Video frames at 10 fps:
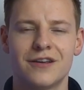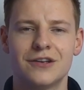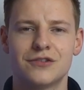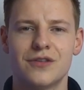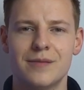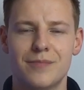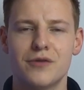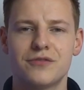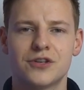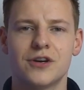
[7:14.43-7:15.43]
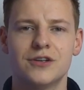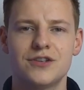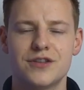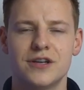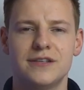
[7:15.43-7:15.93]
So they both
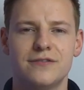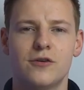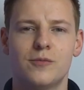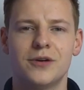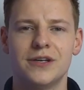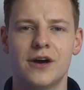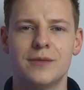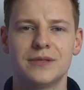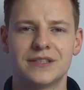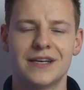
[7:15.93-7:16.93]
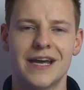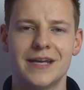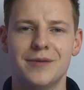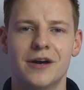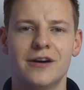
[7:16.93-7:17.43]
charge 34.9%
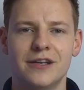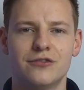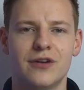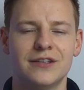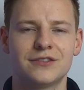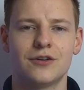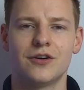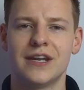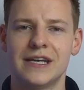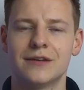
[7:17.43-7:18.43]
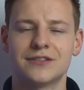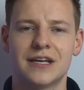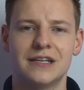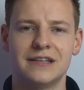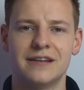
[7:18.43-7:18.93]
APR interest on any
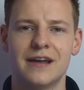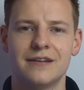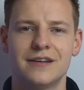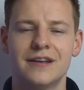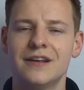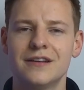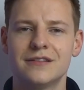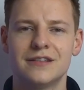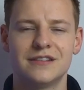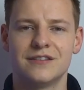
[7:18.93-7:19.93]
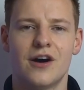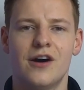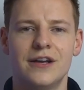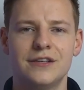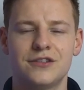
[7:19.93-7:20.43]
outstanding debt. This is the
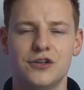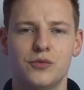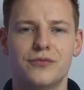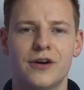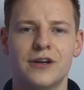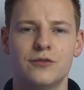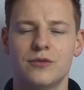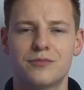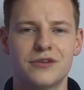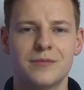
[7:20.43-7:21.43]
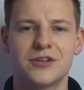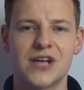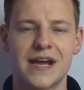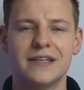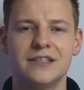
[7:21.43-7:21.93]
highest you'll find with pretty much
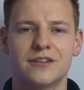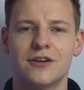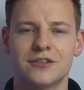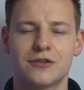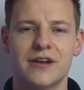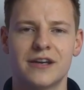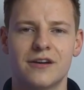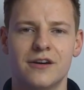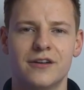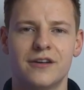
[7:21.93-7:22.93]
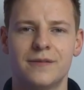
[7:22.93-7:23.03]
any starter credit card.